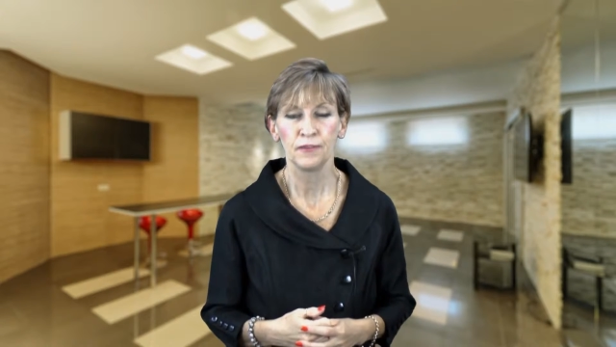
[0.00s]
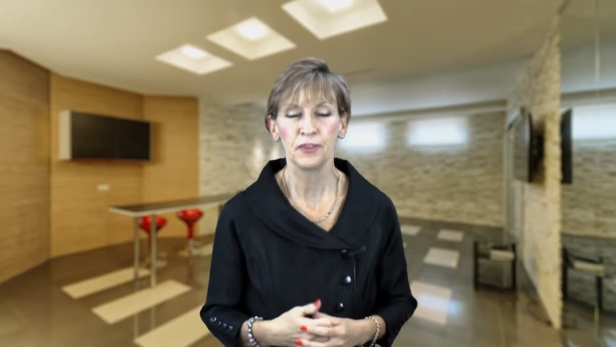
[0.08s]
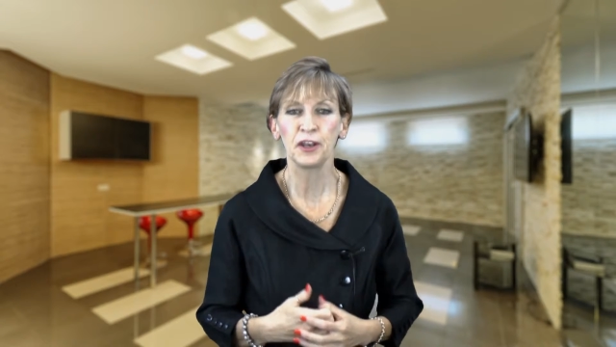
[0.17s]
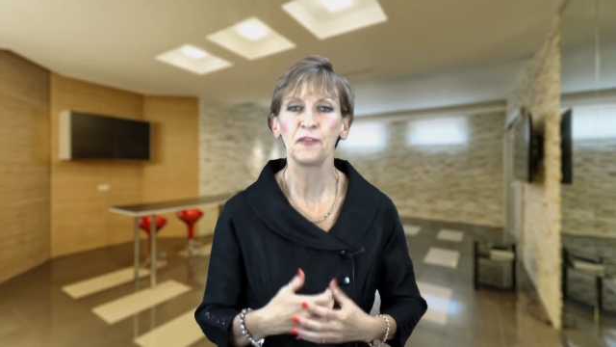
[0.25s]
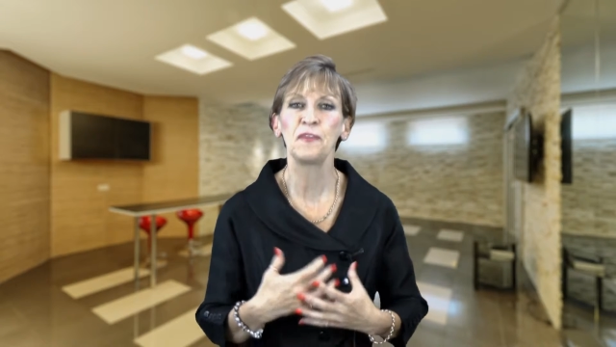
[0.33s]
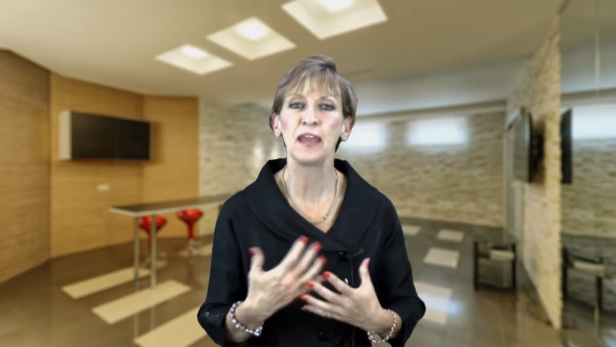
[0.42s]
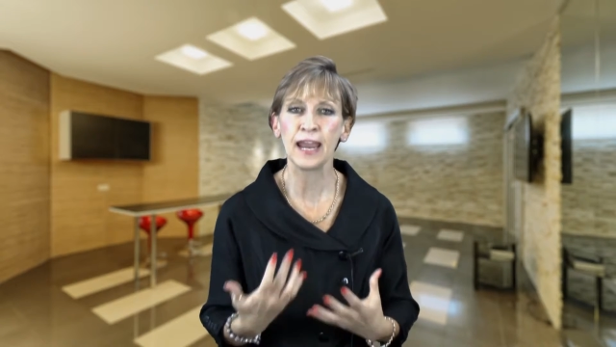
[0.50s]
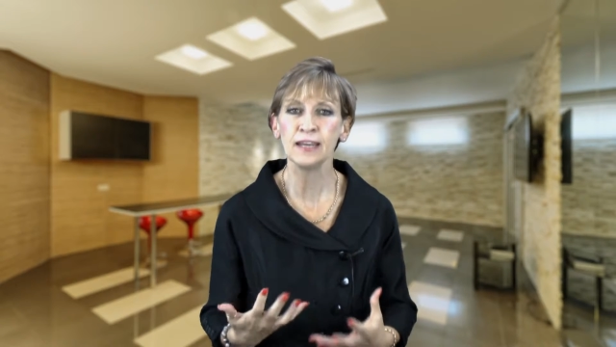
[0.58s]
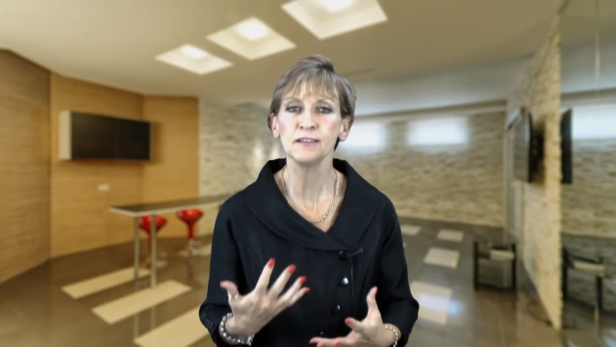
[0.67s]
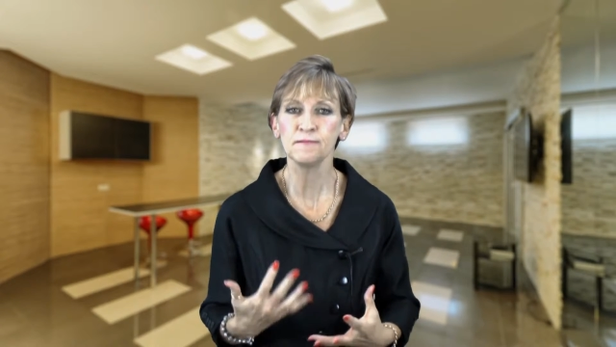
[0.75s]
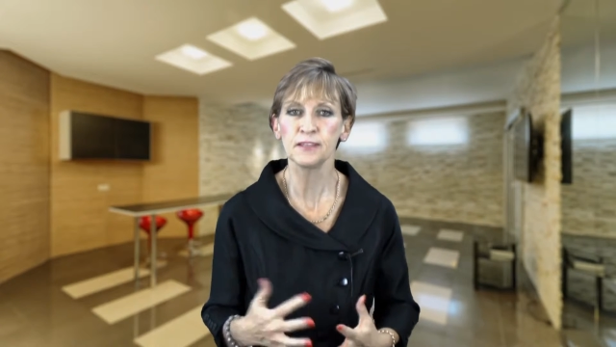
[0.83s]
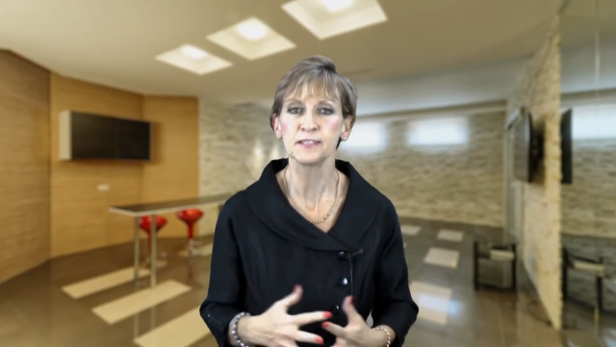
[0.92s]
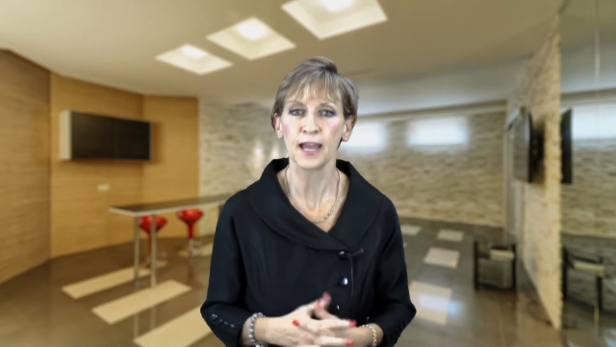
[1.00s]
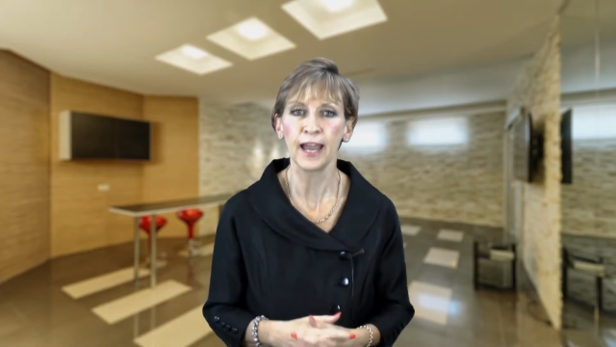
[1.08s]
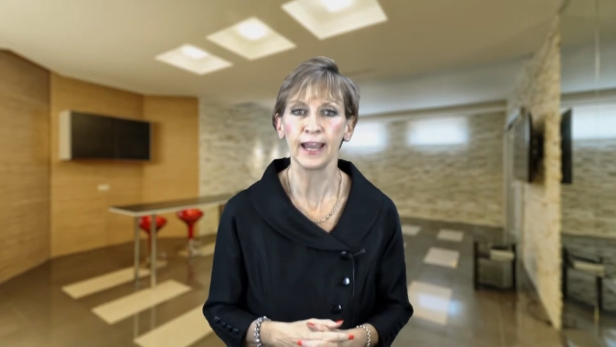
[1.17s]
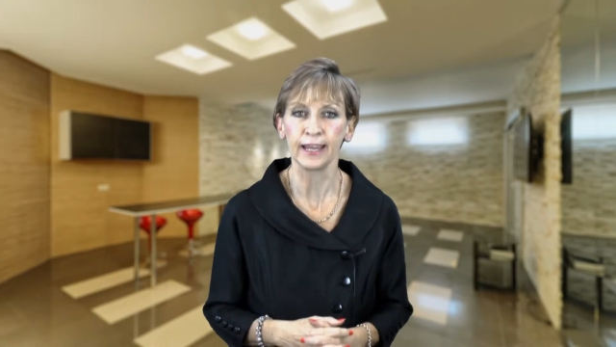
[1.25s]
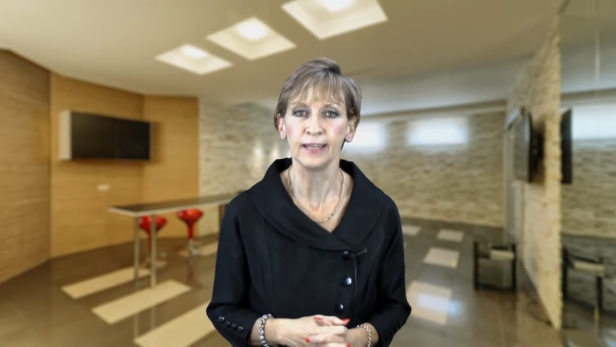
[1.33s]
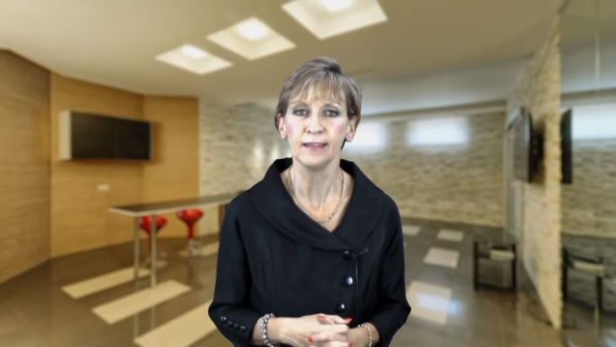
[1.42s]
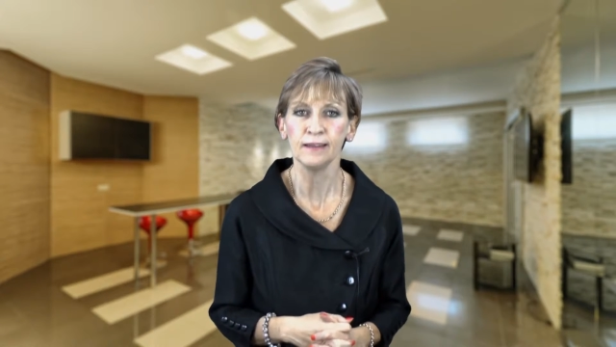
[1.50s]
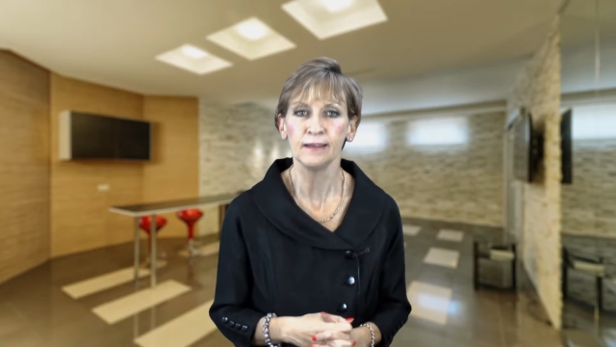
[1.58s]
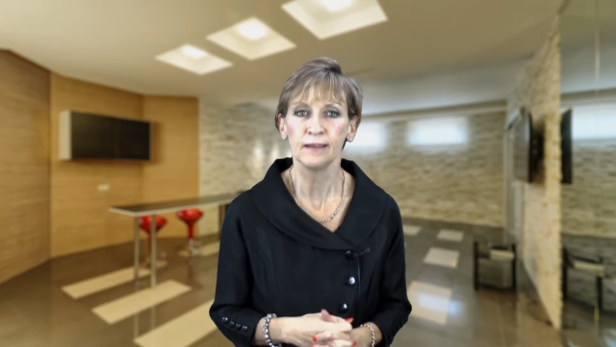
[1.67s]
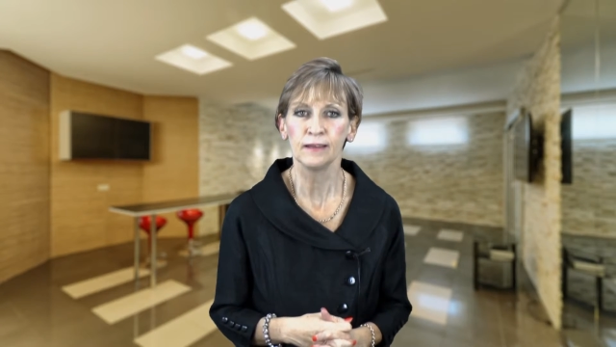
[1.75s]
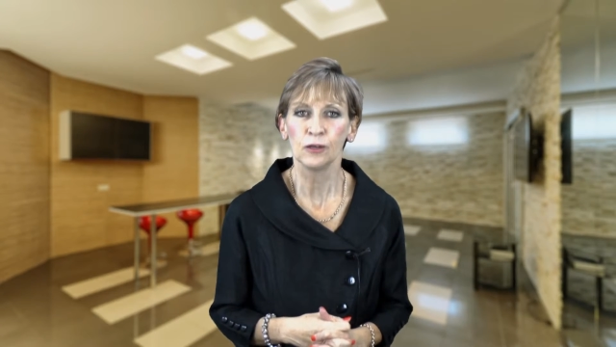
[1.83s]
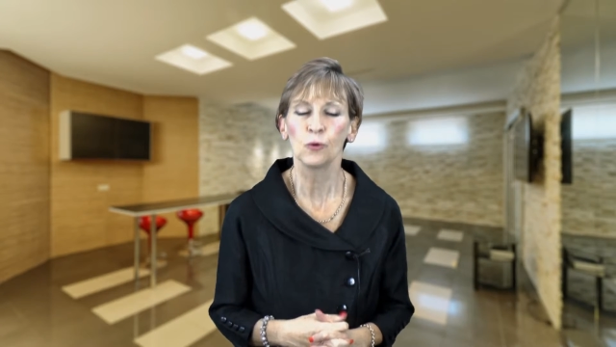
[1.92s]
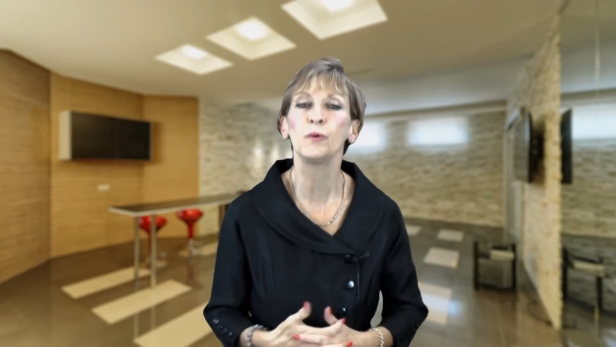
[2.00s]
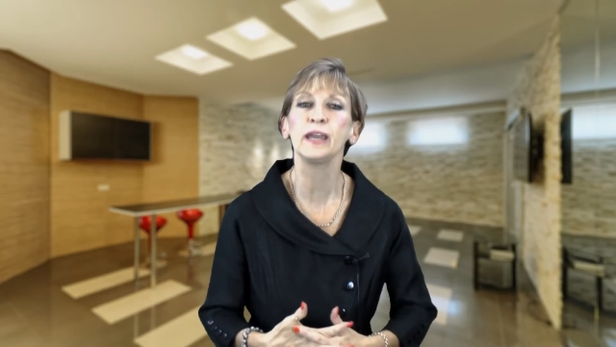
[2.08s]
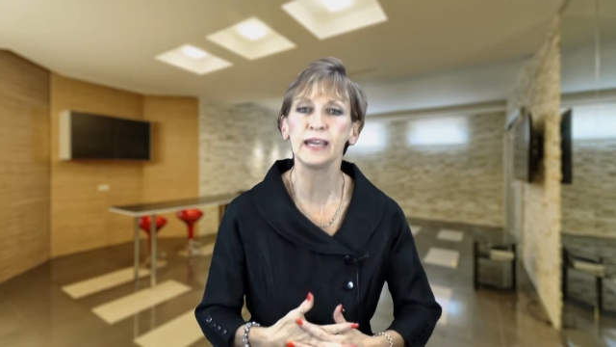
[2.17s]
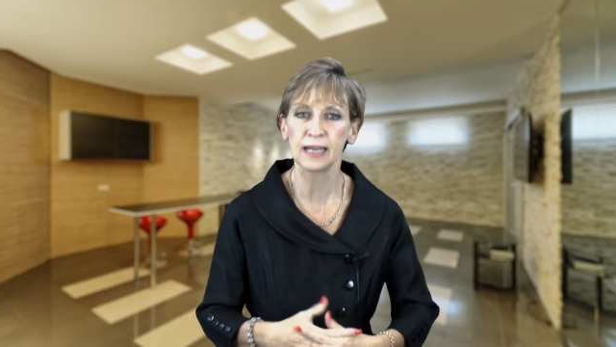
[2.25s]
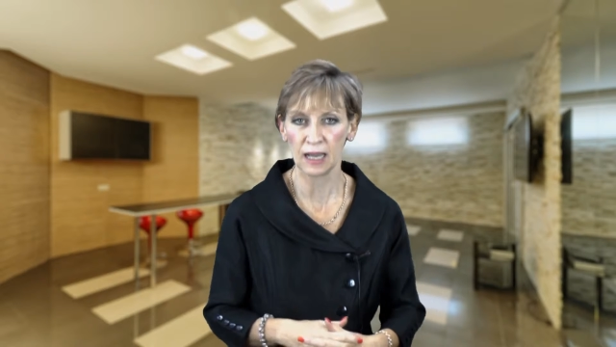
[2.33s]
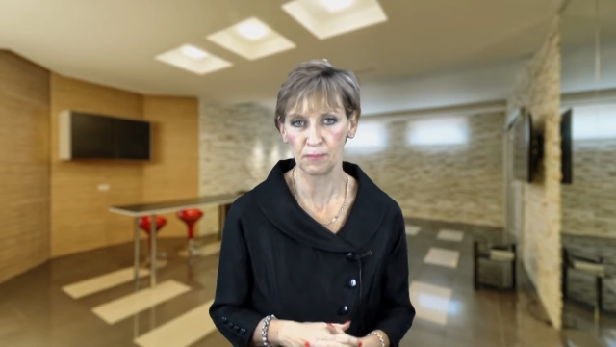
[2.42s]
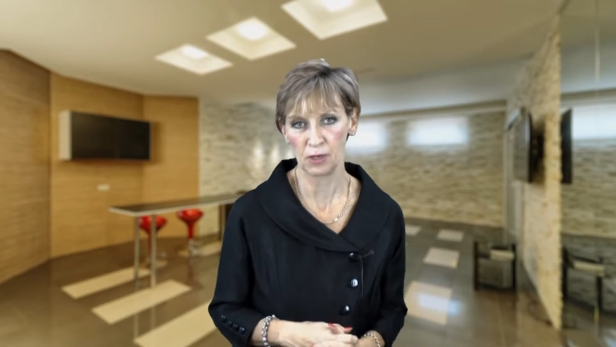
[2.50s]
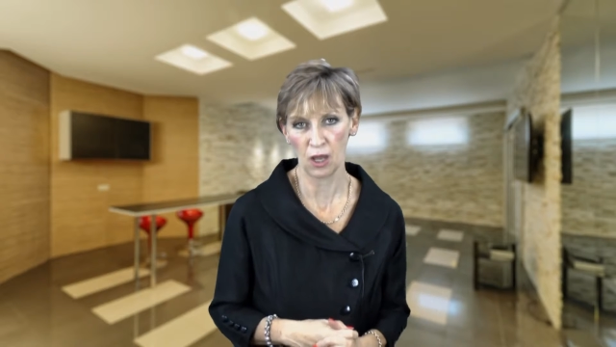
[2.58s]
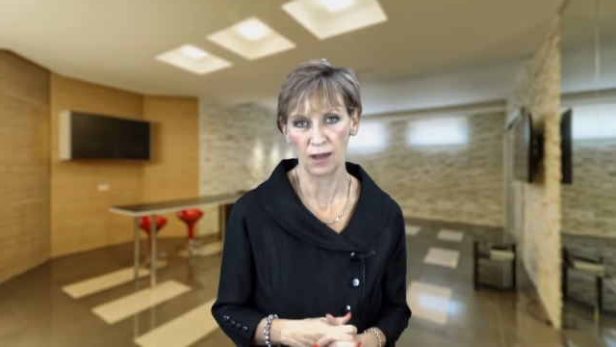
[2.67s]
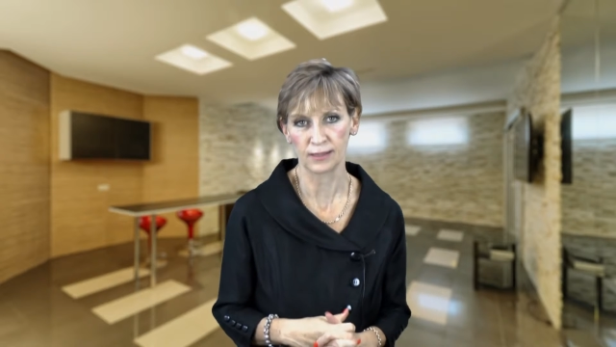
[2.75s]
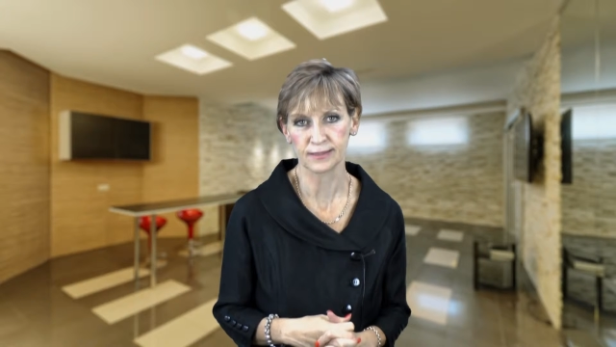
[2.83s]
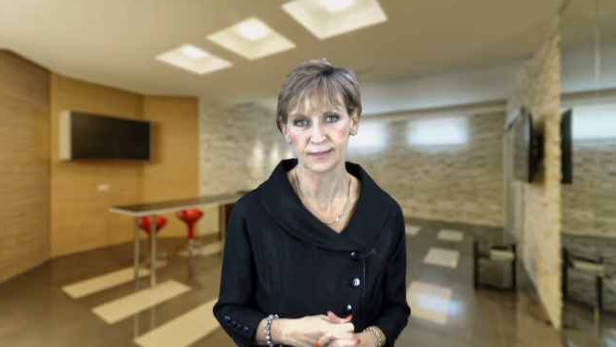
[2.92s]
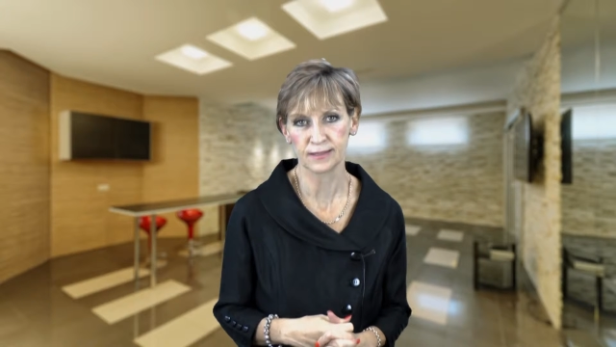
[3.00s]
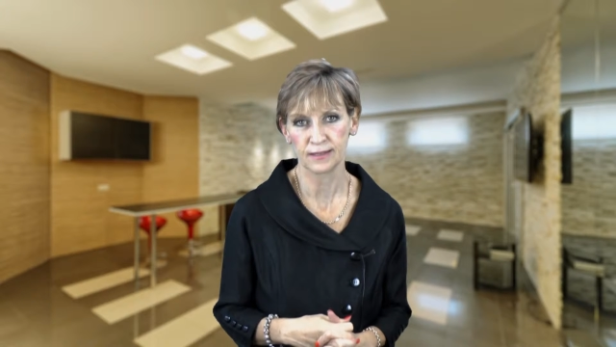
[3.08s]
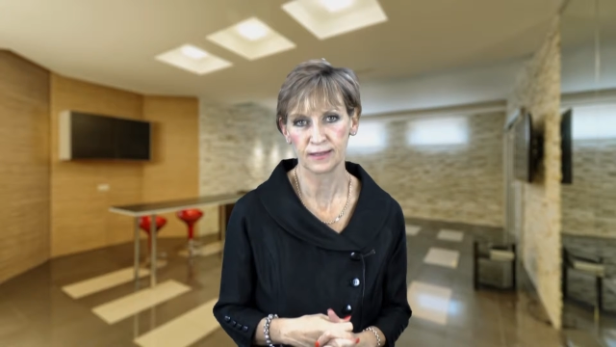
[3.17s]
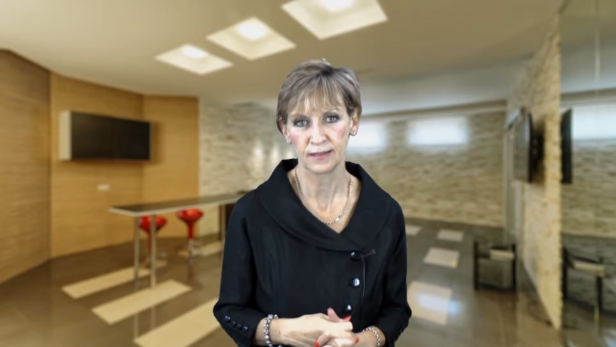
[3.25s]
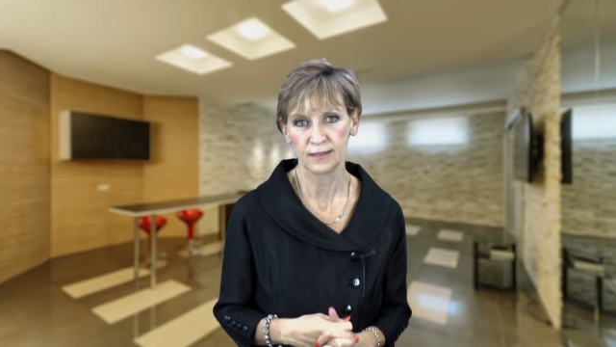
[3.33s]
that at the end of the day, we come last.